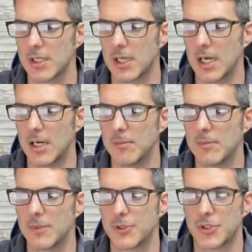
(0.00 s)

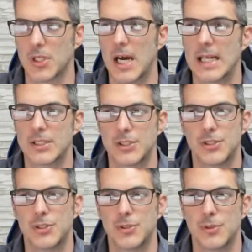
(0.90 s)
there's a lot to
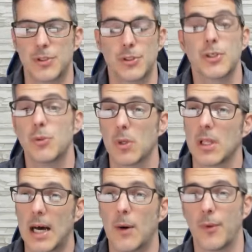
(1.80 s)
do. You can do a
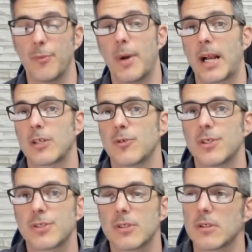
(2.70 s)
lot with Packet
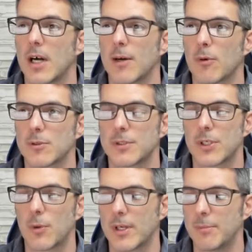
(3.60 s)
Tracer. I worked with it
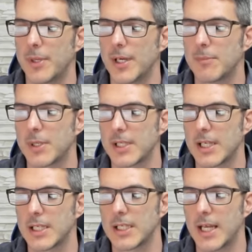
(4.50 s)
quite a bit, but at the end
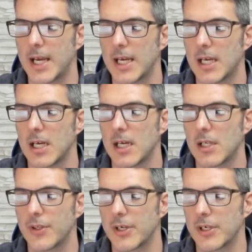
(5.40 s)
of the day,
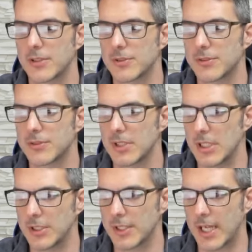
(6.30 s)

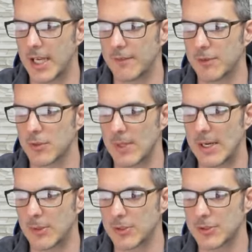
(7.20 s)
you got a handful of
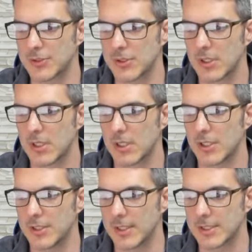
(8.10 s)
routers.
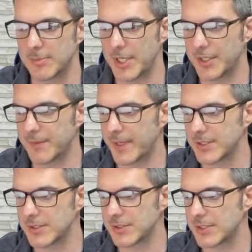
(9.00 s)
You got some end
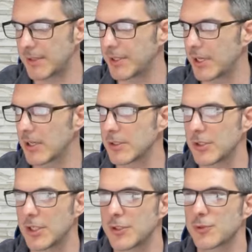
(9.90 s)
devices down here,
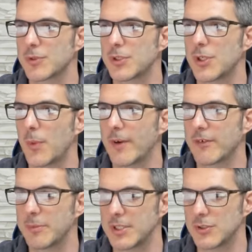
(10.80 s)
and there's really no way for
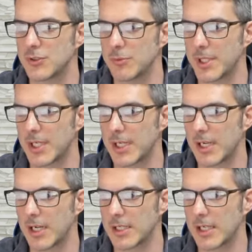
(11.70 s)
me to zoom in
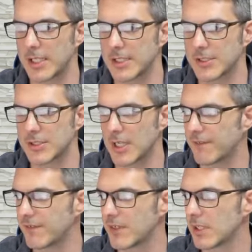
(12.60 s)
on any of this
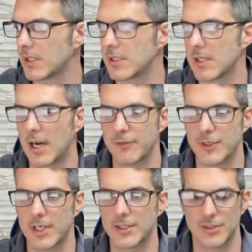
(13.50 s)
stuff for
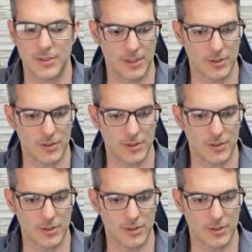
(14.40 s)
you guys to see, so